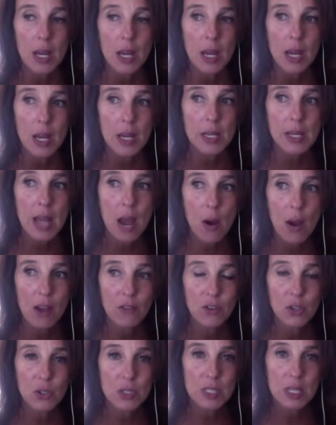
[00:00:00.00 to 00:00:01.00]
Now,
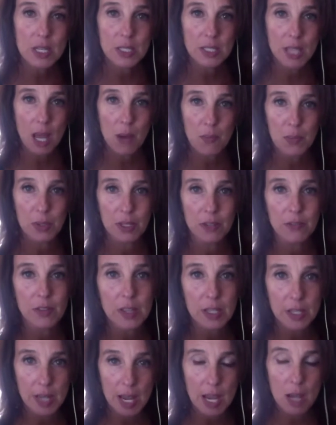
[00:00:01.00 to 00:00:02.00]
I've used the example of
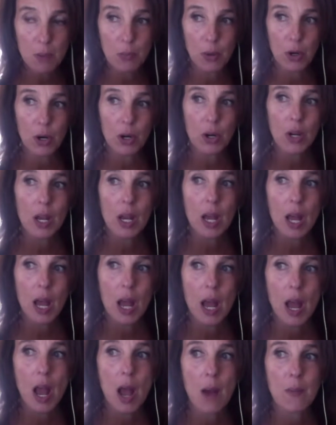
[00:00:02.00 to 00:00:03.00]
the neighbor.
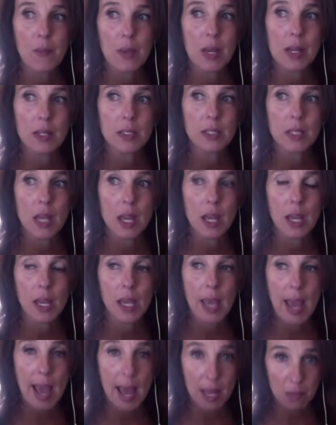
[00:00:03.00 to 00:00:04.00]
It
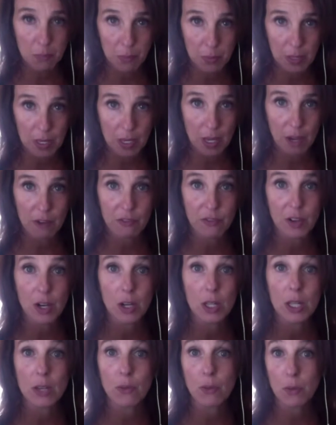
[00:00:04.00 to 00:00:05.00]
can be a
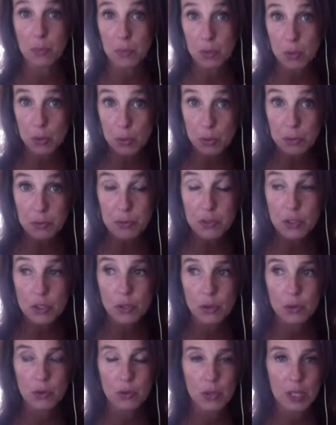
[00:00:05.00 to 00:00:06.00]
fairly
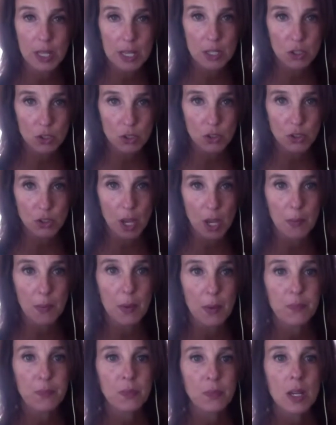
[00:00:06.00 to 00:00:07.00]
removed relationship.
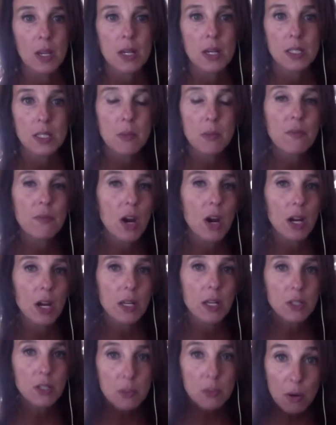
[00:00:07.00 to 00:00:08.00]
Some of our
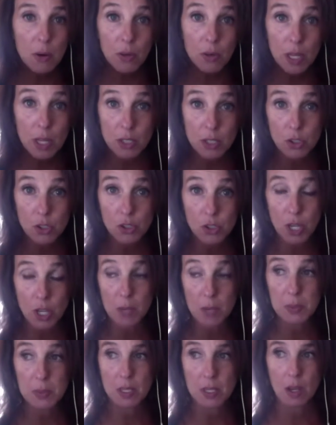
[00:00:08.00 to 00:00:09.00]
intimate
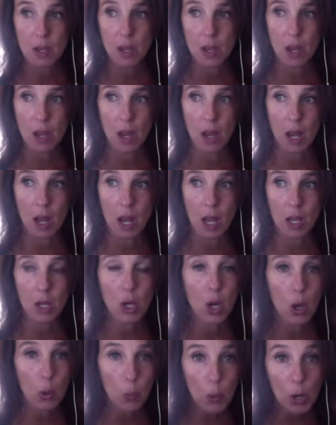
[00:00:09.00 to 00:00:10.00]
relationships,
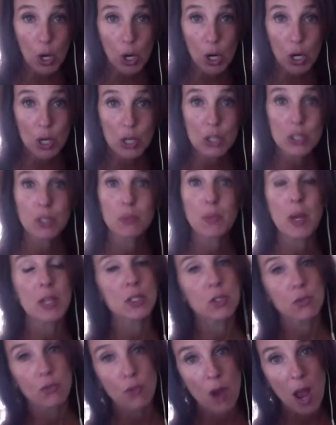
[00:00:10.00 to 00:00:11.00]
co-workers,
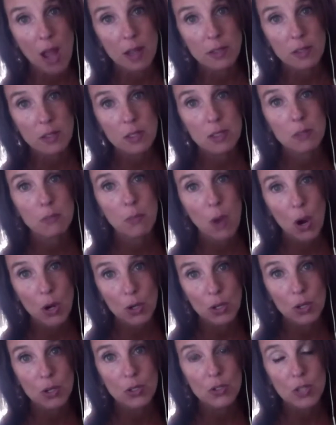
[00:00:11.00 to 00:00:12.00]
best friends,
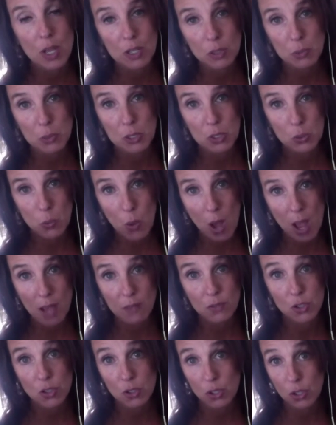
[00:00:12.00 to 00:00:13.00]
partners, husbands,
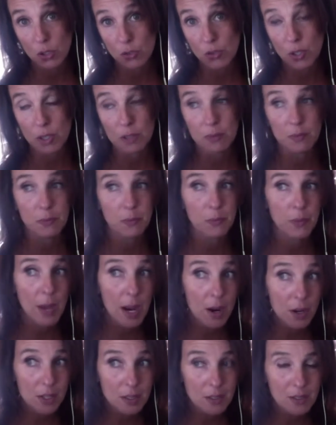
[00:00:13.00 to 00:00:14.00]
wives, children,
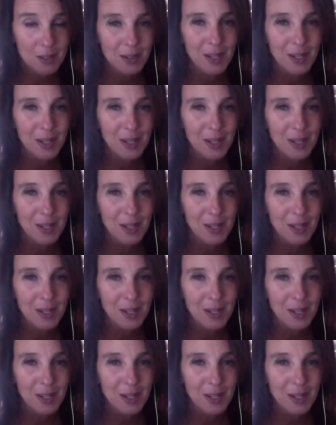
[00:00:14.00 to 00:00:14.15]
parents,